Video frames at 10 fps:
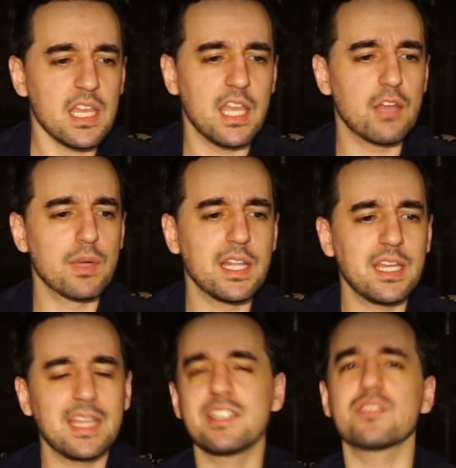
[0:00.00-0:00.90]

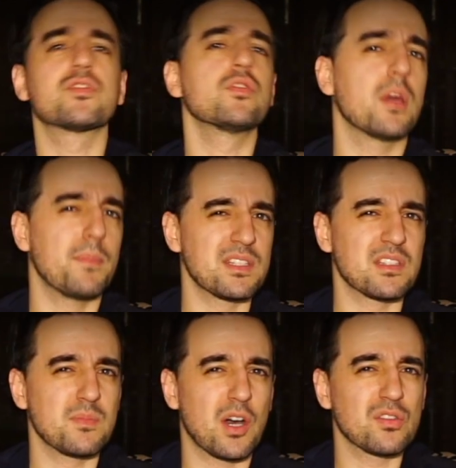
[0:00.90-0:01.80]
it doesn't suit their
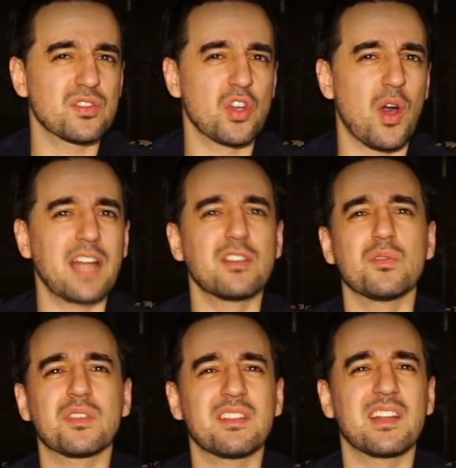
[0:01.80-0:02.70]
business model, so I
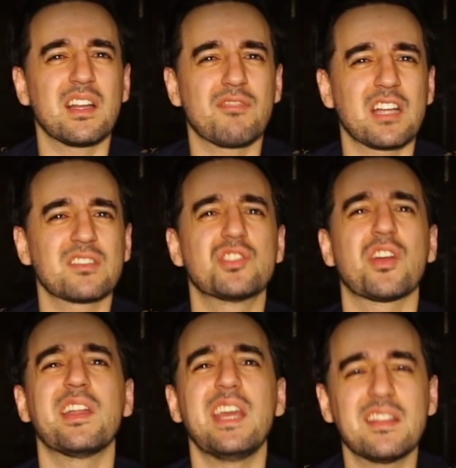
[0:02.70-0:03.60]
don't think they'll ever actually
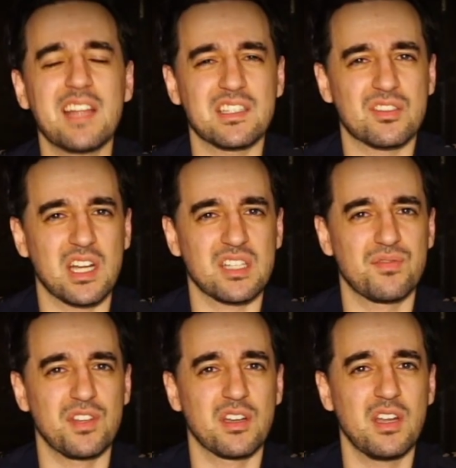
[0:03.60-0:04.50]
try and hit that
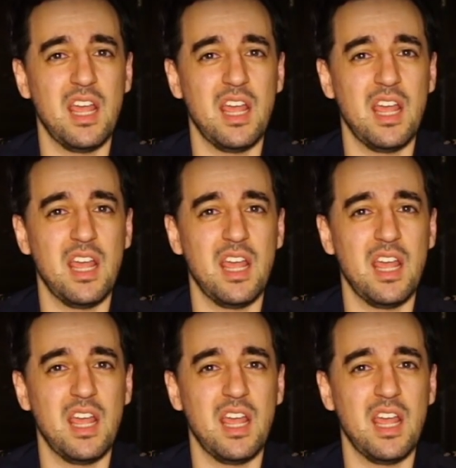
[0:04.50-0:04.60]
stratosphere.